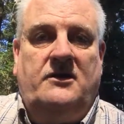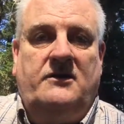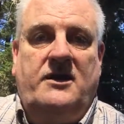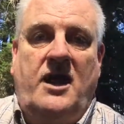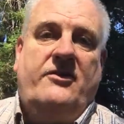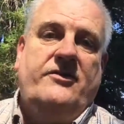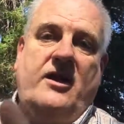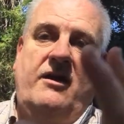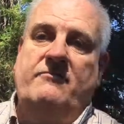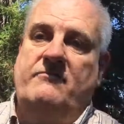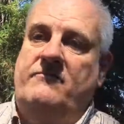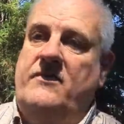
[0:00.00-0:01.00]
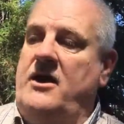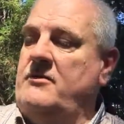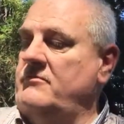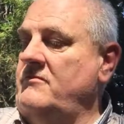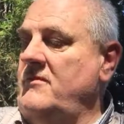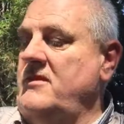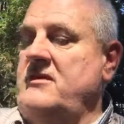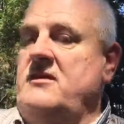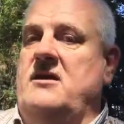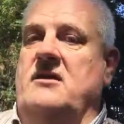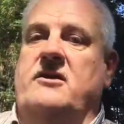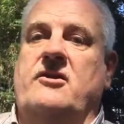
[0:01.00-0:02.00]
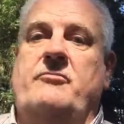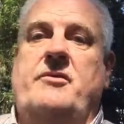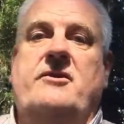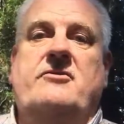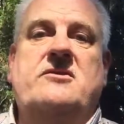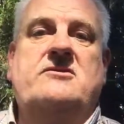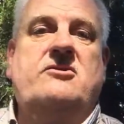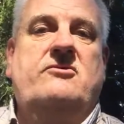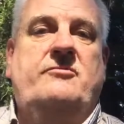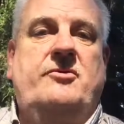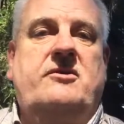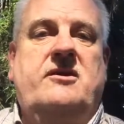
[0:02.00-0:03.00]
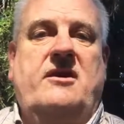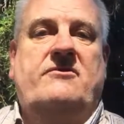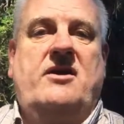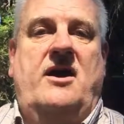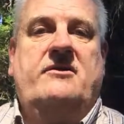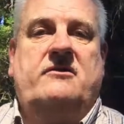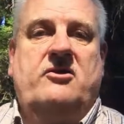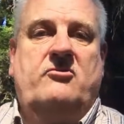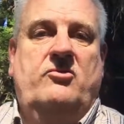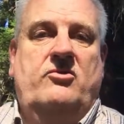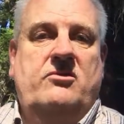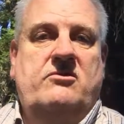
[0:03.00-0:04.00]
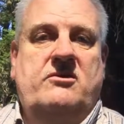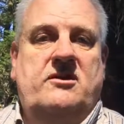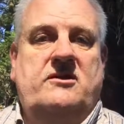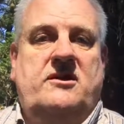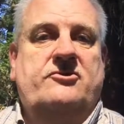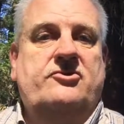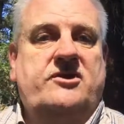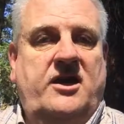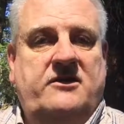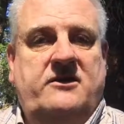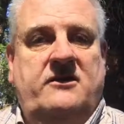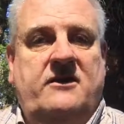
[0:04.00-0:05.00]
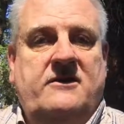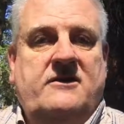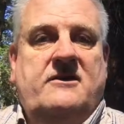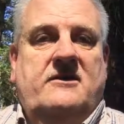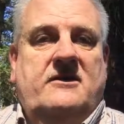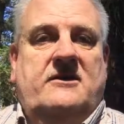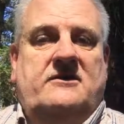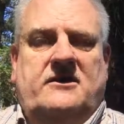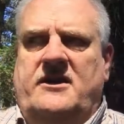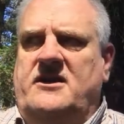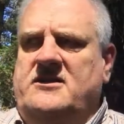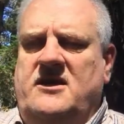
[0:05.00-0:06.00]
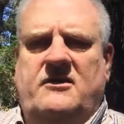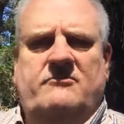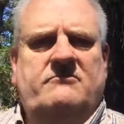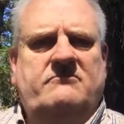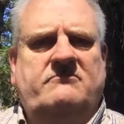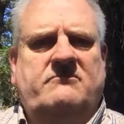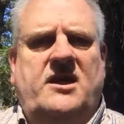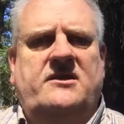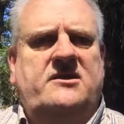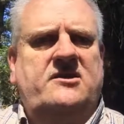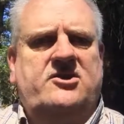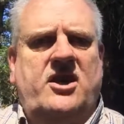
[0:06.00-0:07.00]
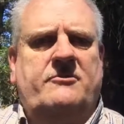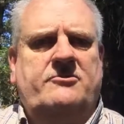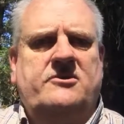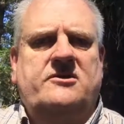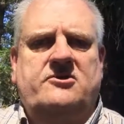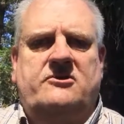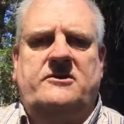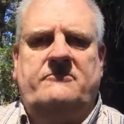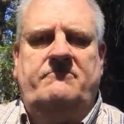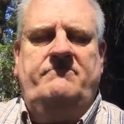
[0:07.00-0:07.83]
Now that I'm a little better into the book and I've got a little more understanding, like I said, I'm 19 chapters into it.